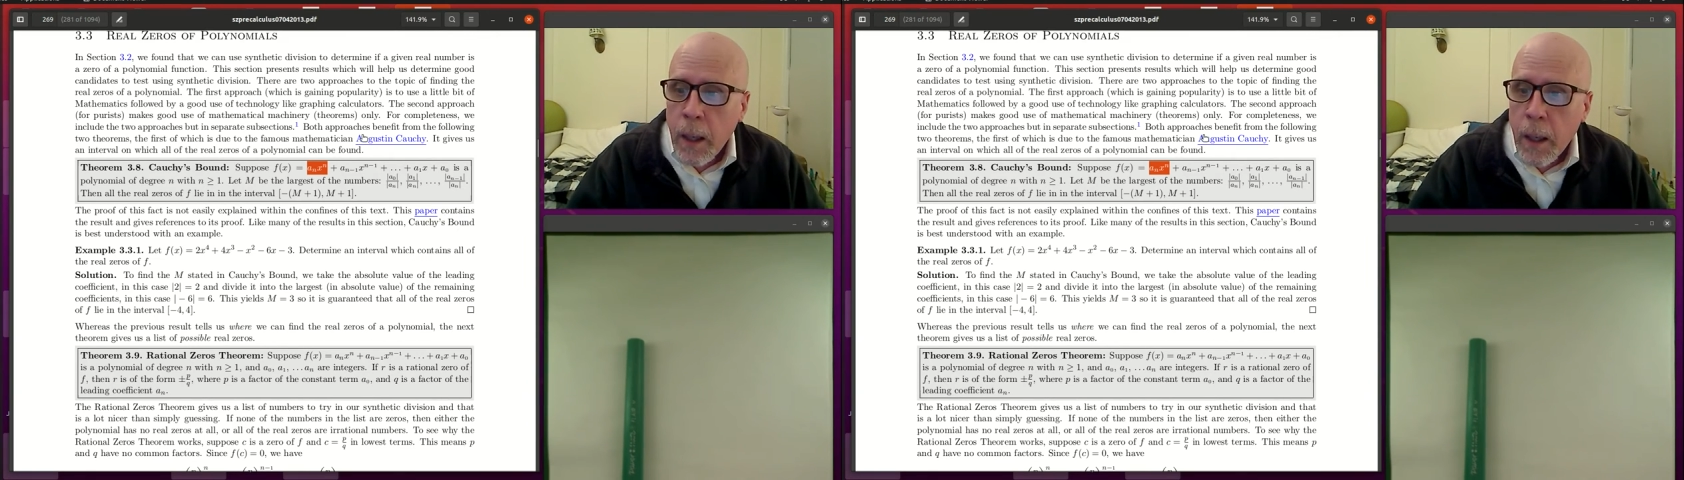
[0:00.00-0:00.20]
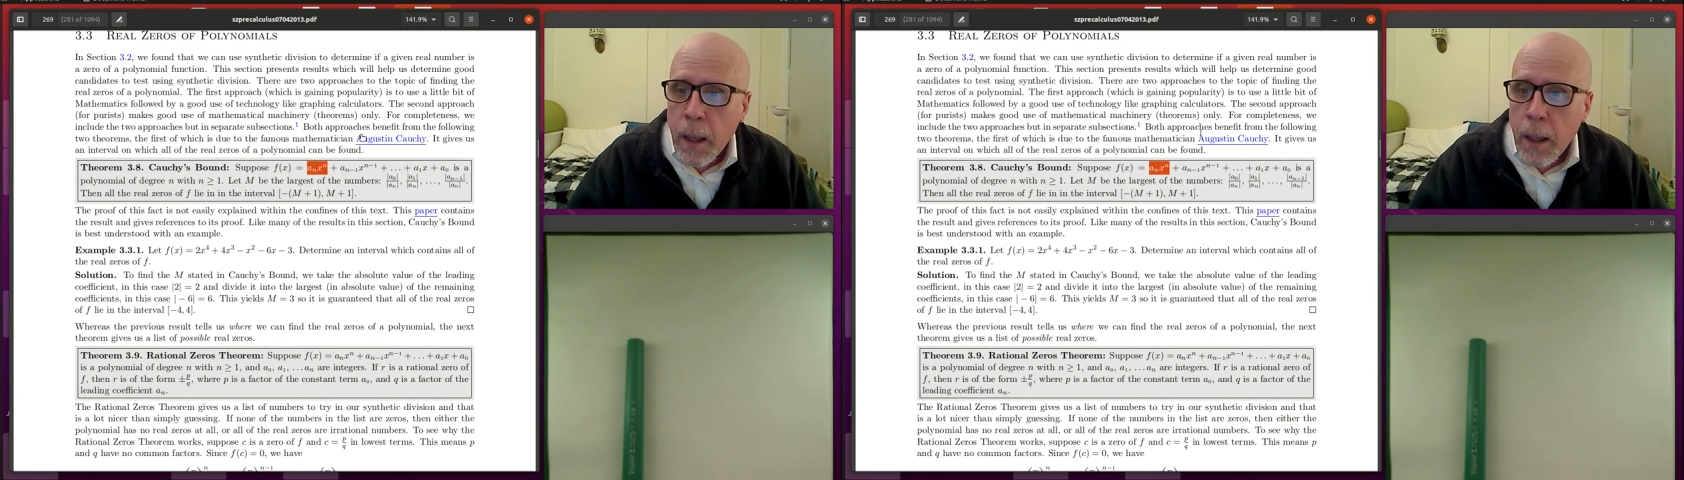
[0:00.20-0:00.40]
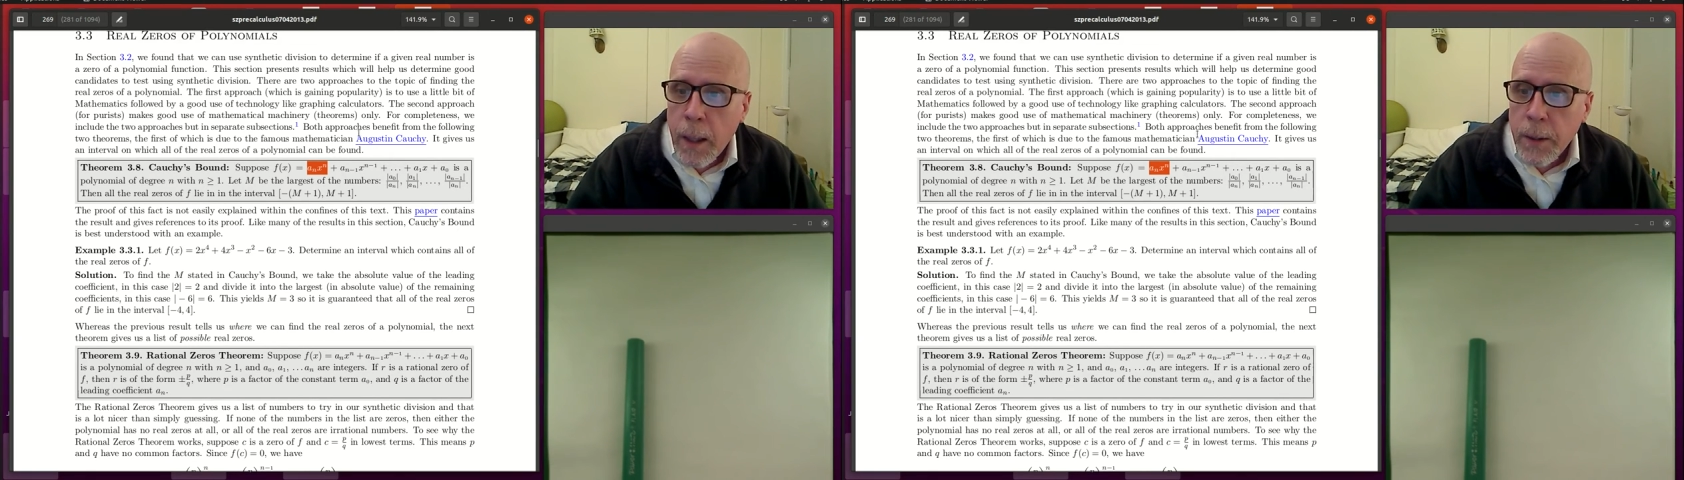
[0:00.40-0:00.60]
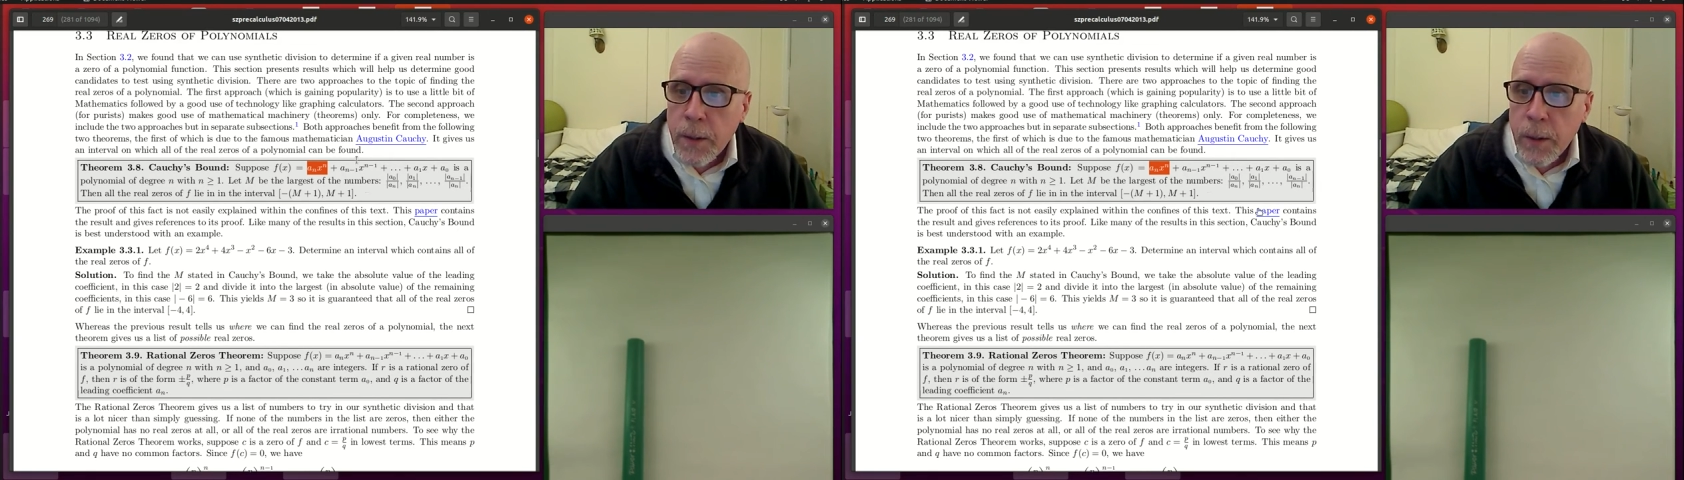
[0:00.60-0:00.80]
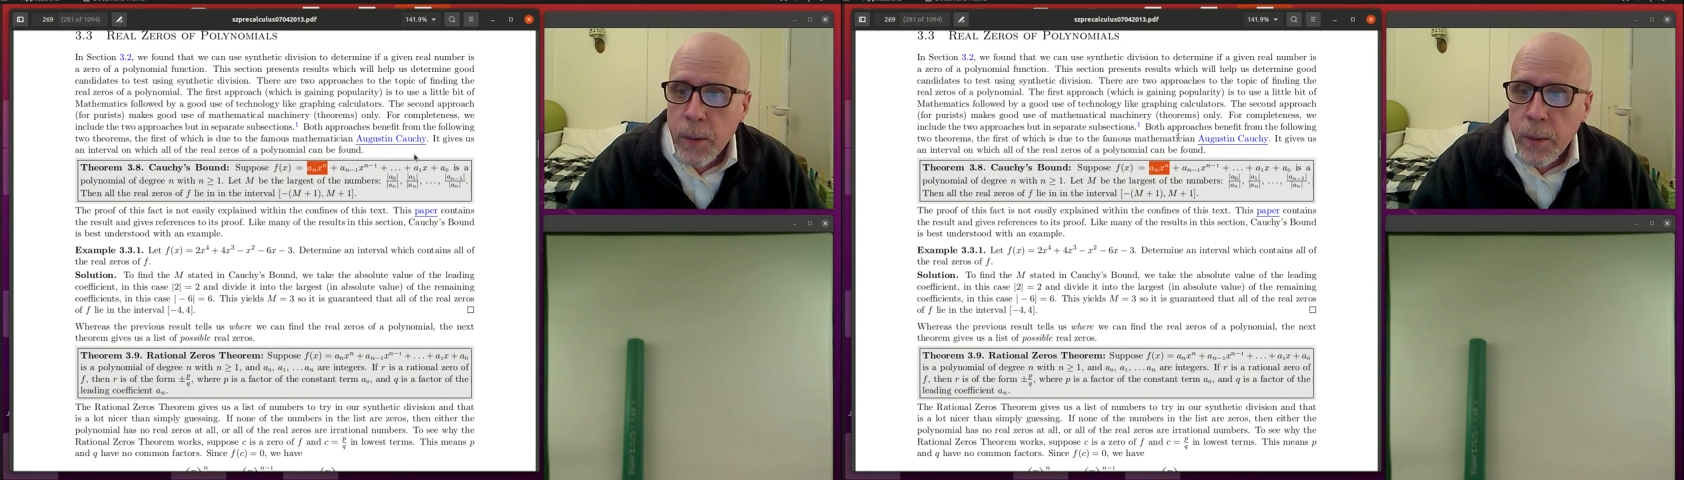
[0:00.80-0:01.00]

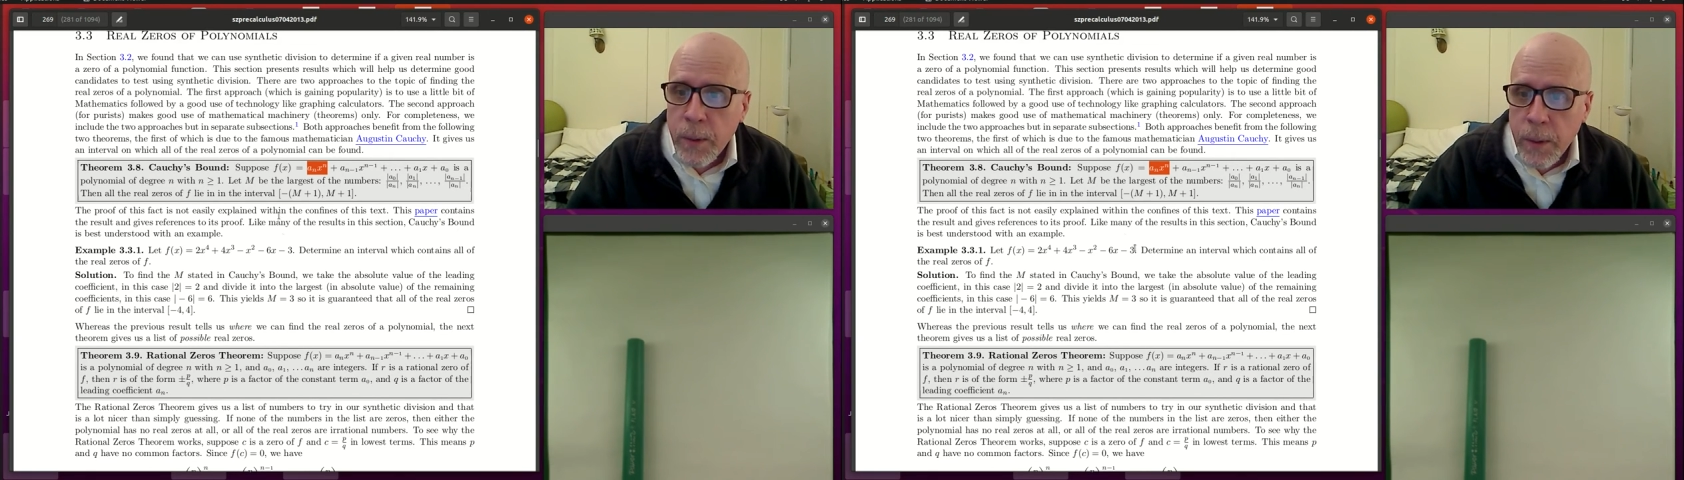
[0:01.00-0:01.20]
So